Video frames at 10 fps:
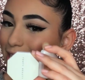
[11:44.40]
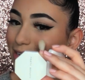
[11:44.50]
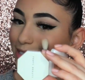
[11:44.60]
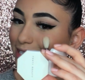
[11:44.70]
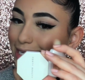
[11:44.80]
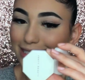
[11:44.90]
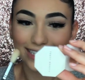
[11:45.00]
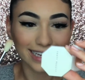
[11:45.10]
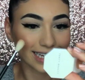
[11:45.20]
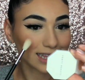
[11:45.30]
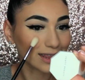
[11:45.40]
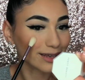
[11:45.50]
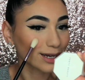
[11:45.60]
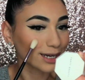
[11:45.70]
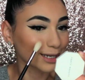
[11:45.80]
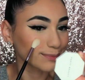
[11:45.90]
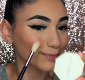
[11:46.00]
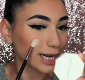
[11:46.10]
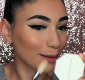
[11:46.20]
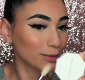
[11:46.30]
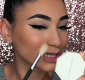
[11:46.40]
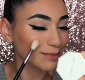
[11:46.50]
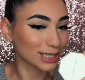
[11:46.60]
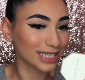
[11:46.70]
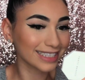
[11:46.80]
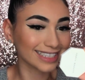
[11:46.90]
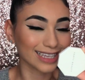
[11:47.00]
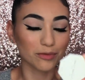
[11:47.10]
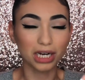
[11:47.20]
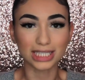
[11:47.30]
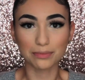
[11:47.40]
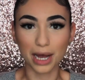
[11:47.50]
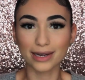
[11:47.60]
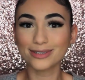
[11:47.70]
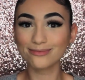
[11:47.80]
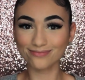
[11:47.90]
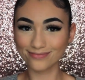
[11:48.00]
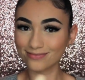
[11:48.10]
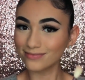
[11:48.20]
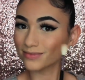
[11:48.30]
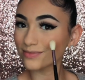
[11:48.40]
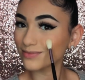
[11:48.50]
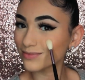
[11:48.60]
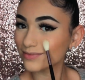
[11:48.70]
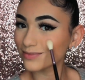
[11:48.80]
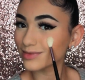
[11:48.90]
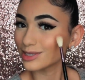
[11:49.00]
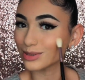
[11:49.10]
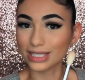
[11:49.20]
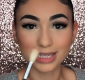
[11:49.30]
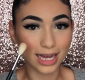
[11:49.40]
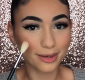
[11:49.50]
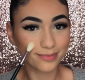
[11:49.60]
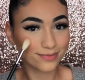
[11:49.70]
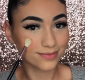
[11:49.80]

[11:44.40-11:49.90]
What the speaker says: I also like to hit the apples of my cheeks so that when I smile, you see that.